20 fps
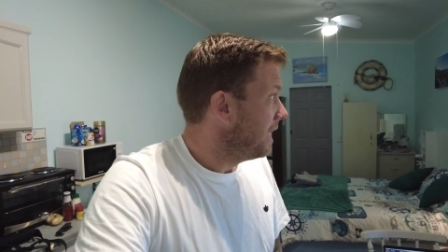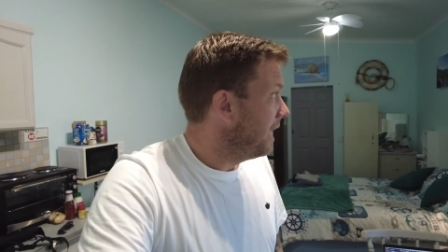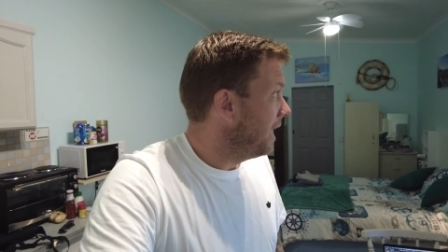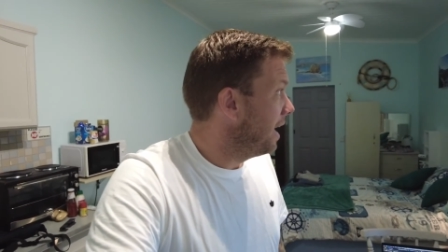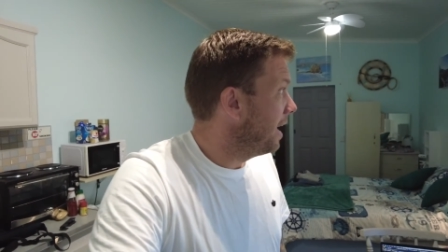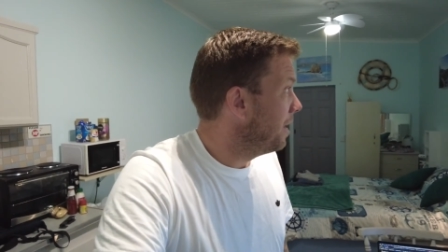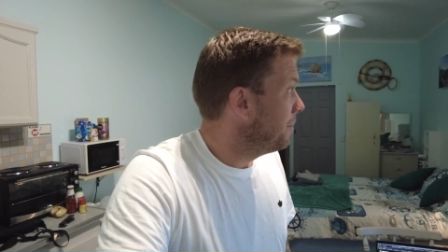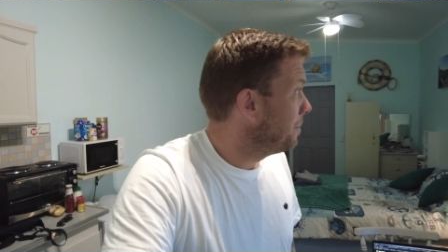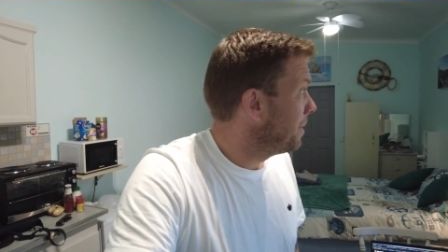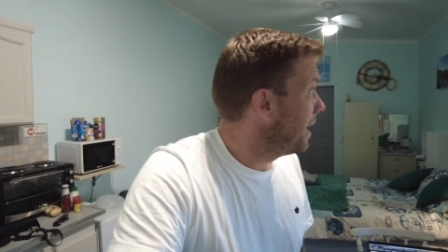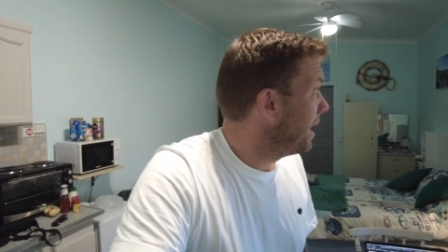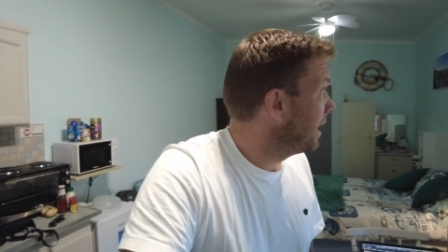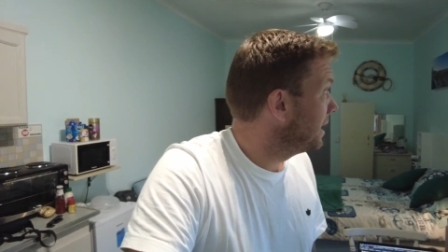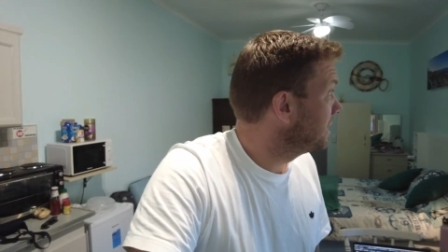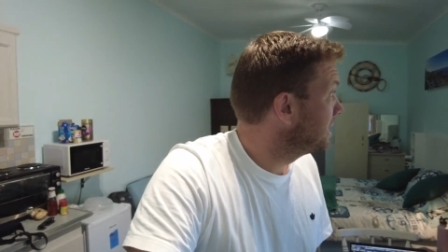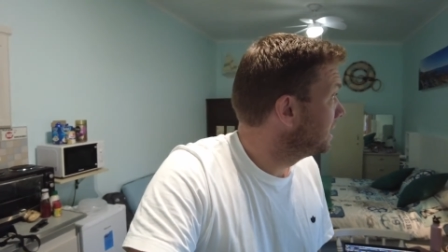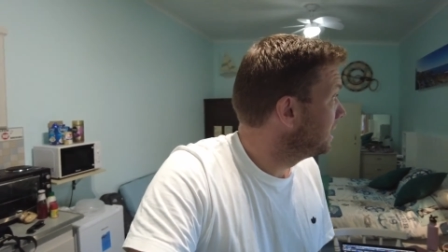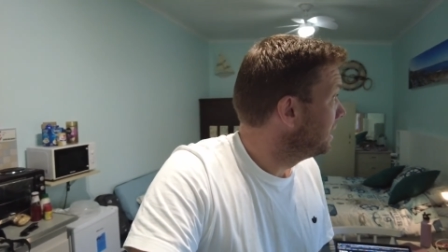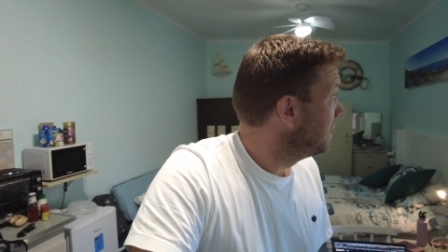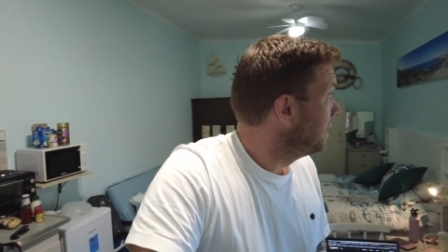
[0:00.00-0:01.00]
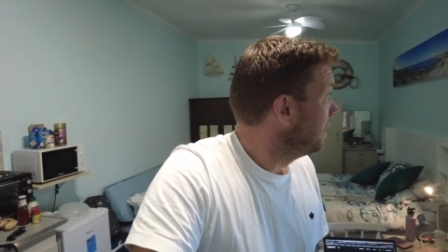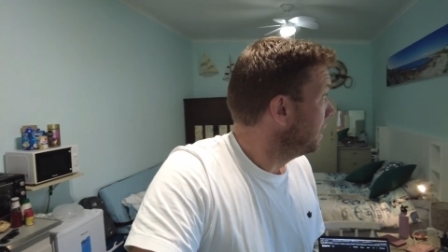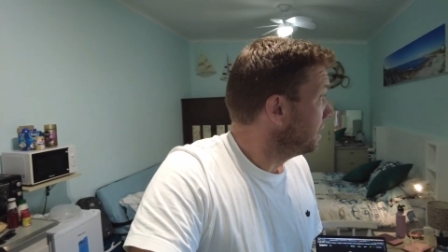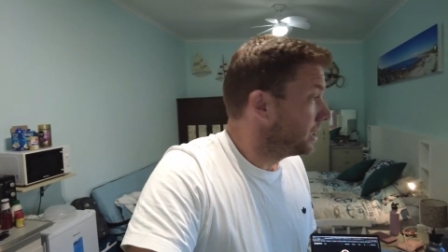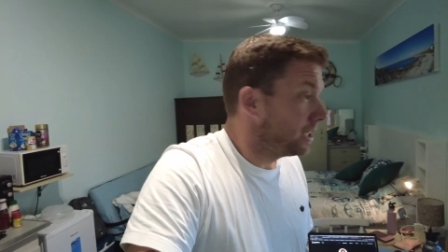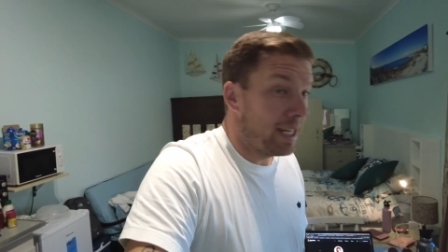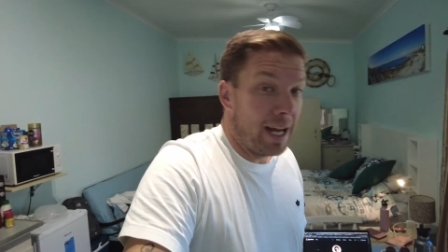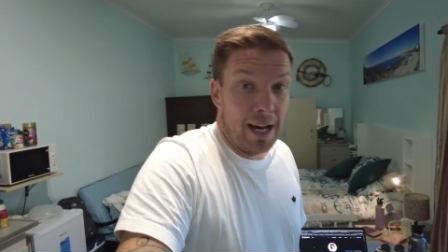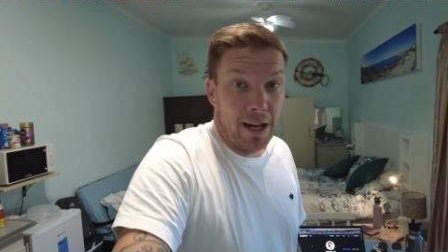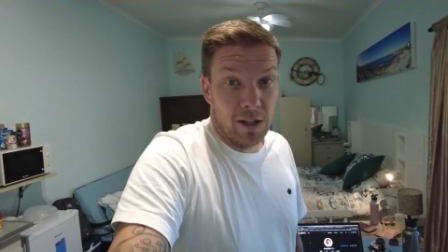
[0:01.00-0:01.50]
But
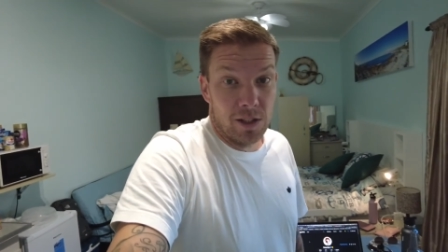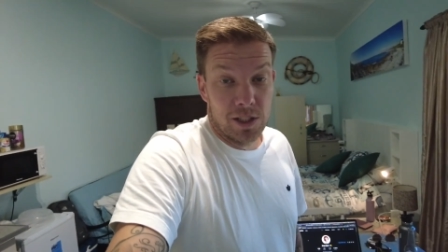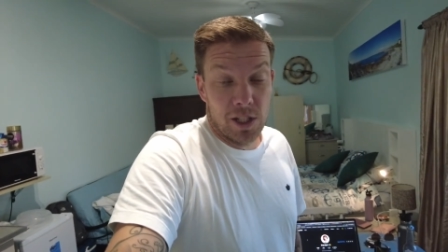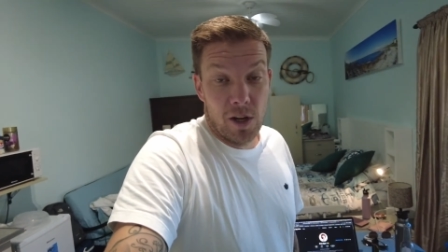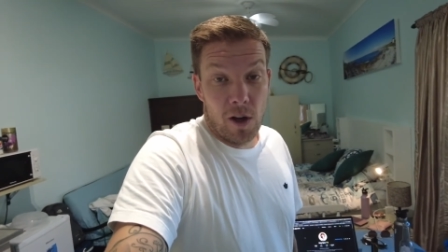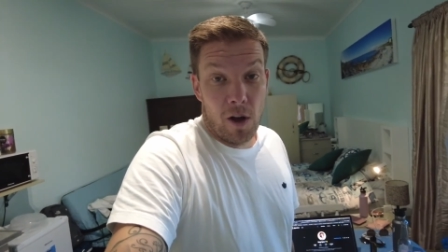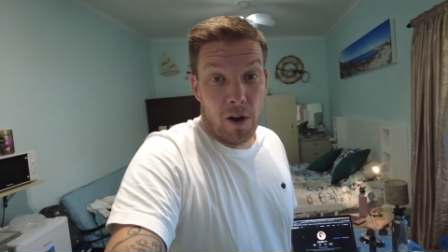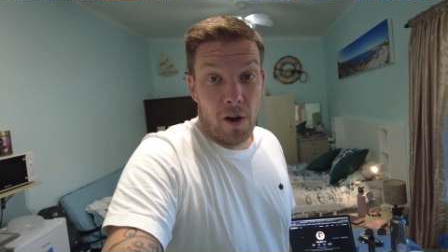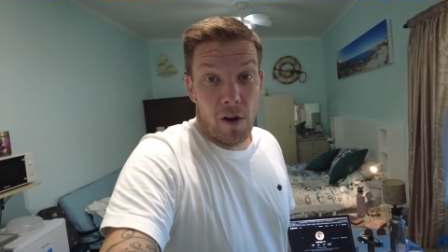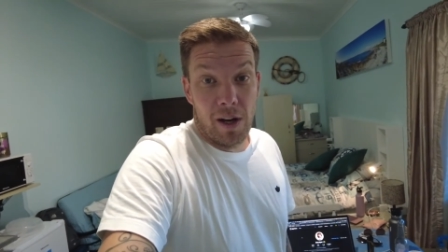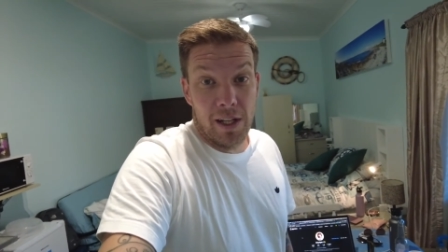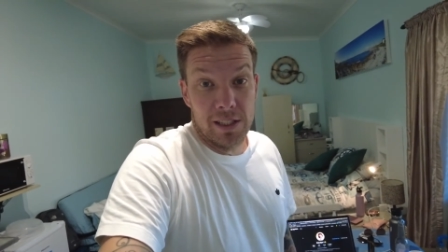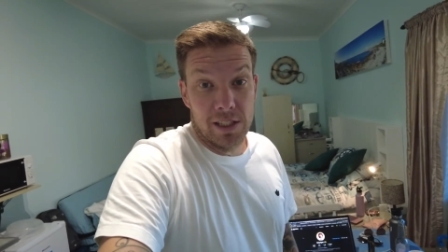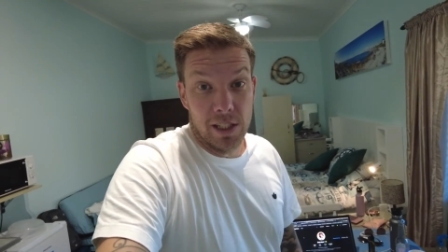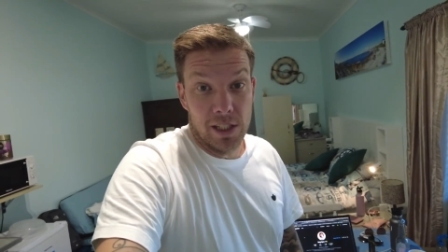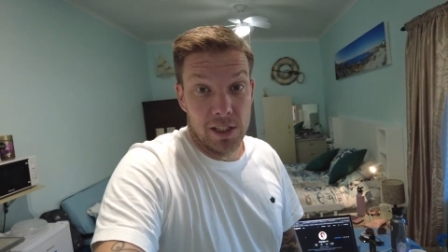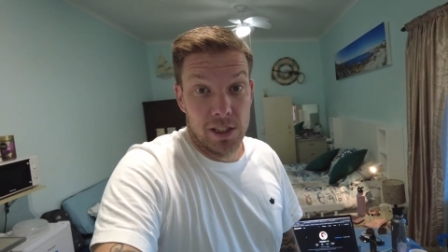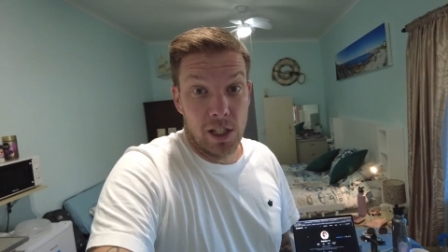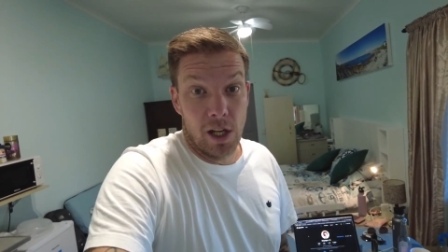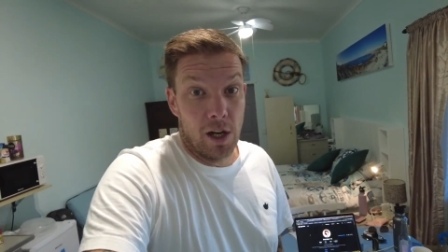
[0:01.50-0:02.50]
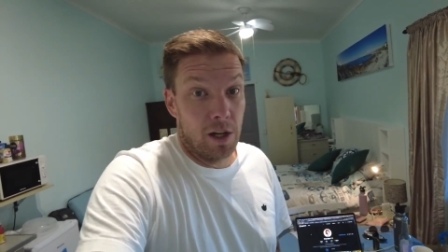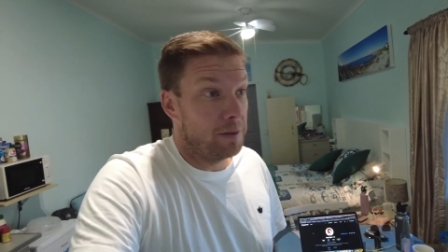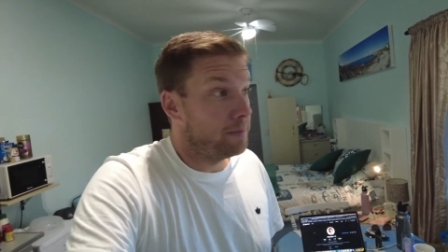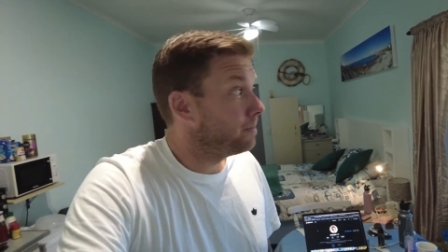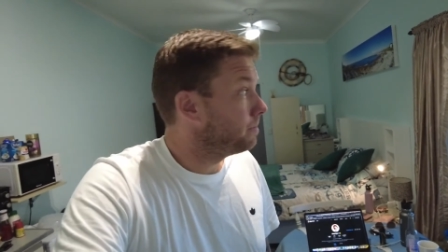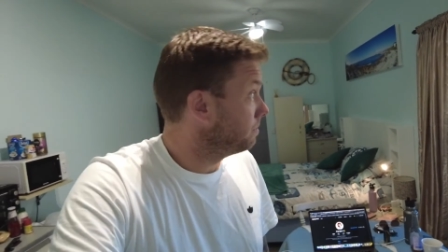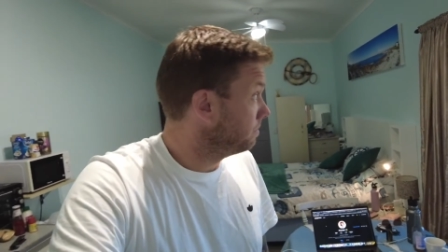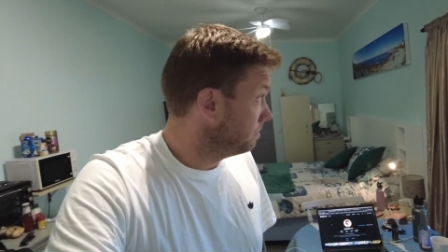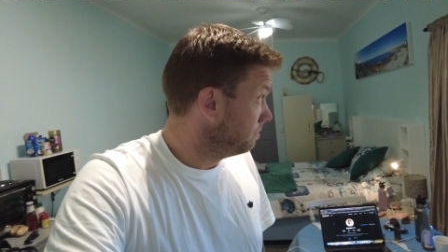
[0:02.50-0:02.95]
today looks a lot nicer, so a